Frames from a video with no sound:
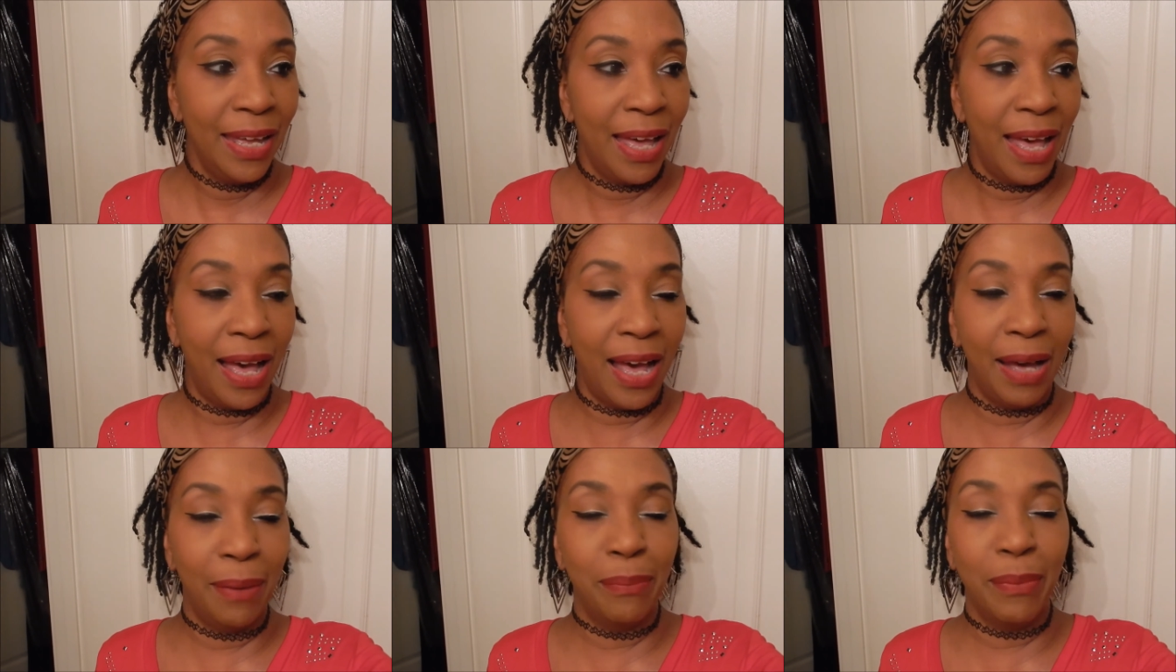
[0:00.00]

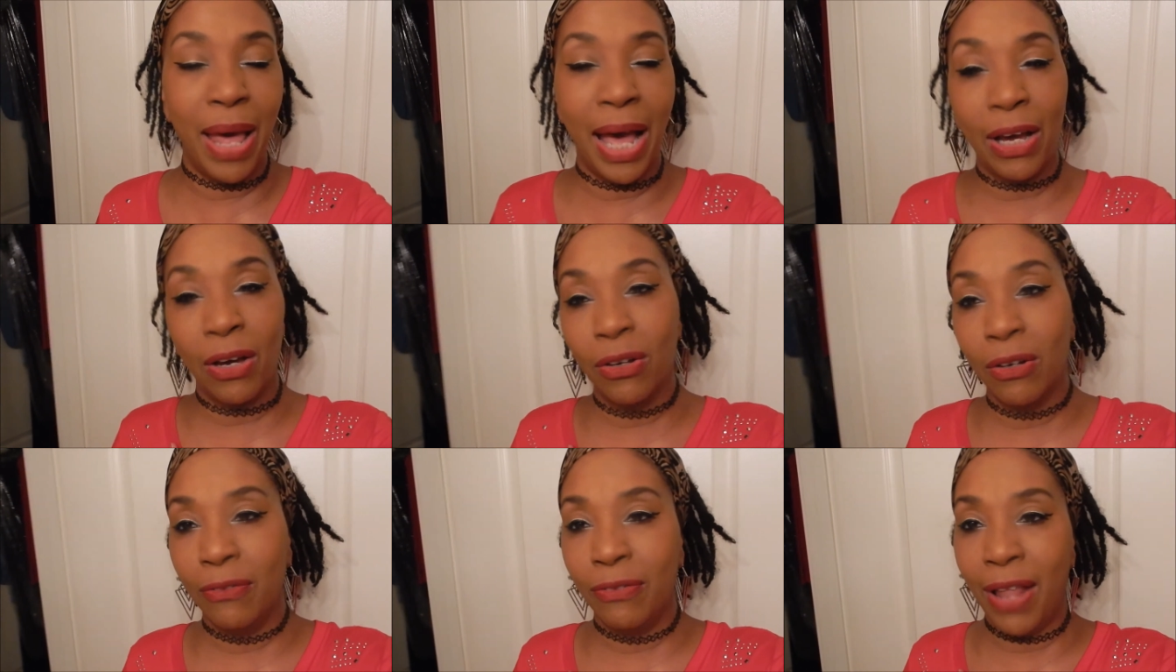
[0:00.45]
I'm
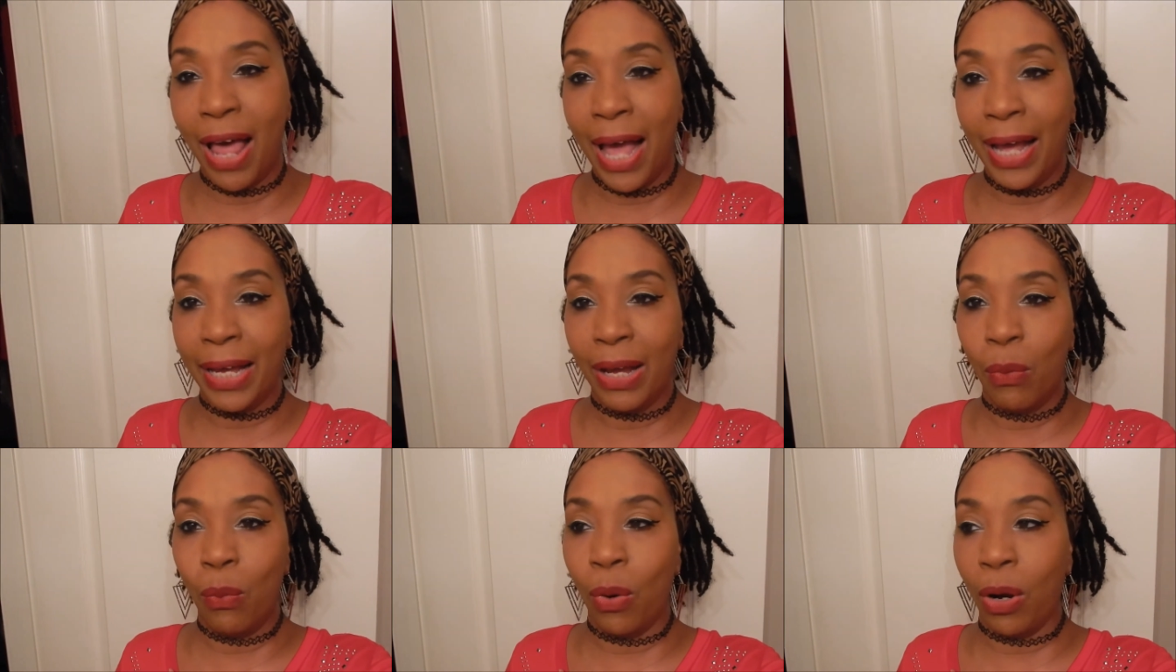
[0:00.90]
not going to
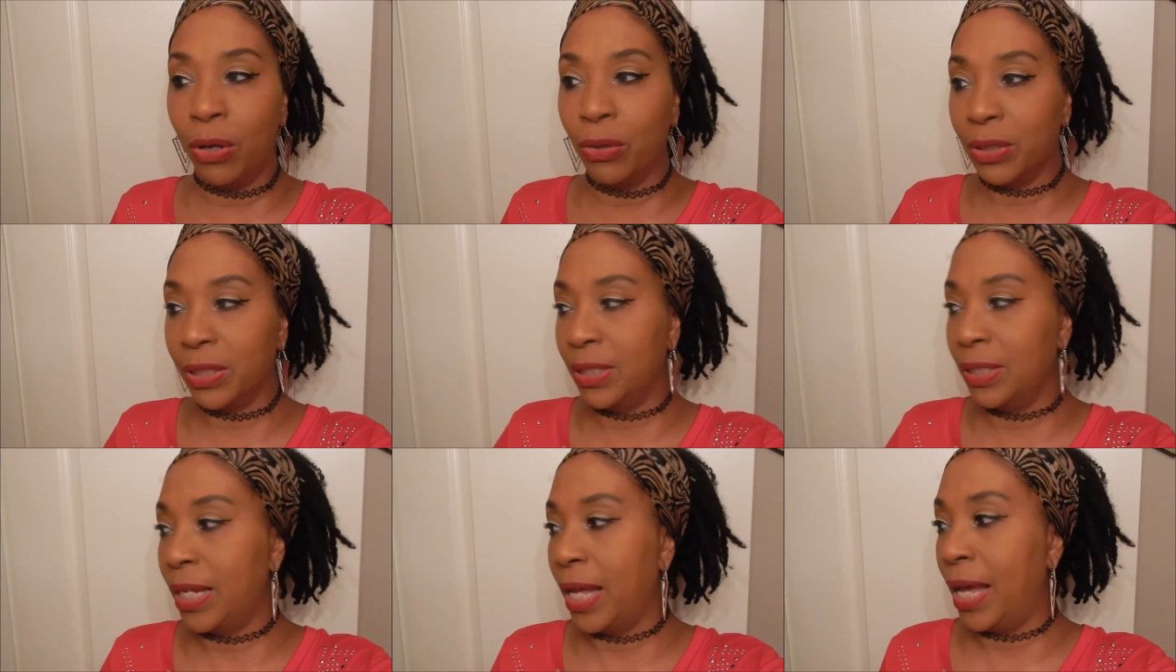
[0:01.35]
vlog at
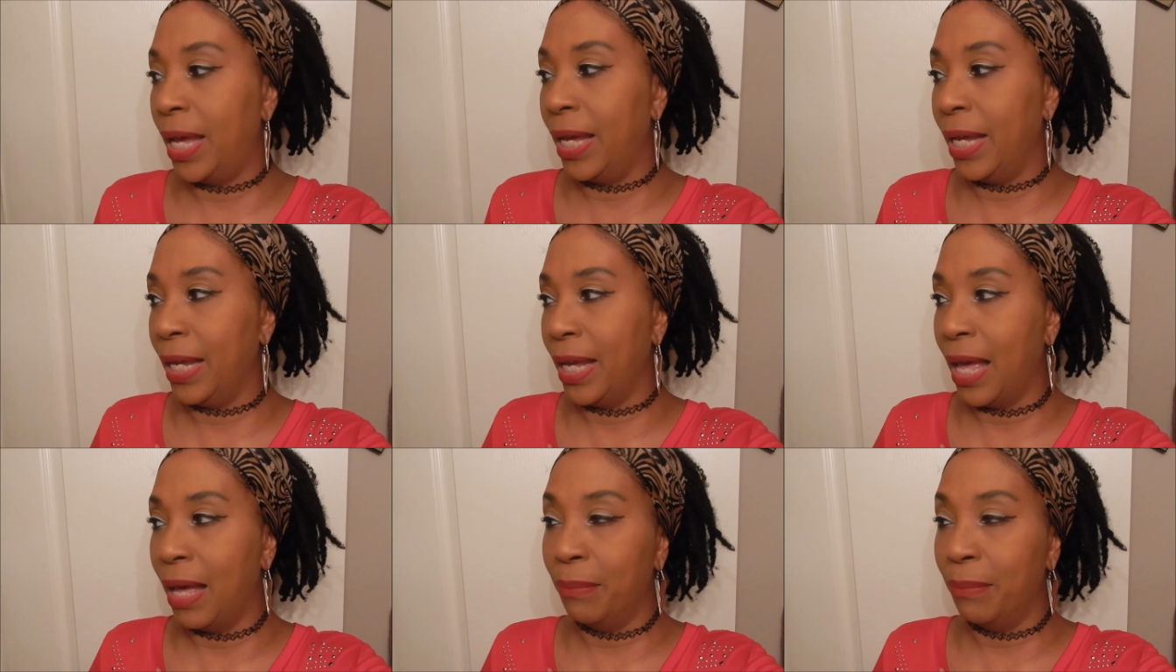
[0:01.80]
work today.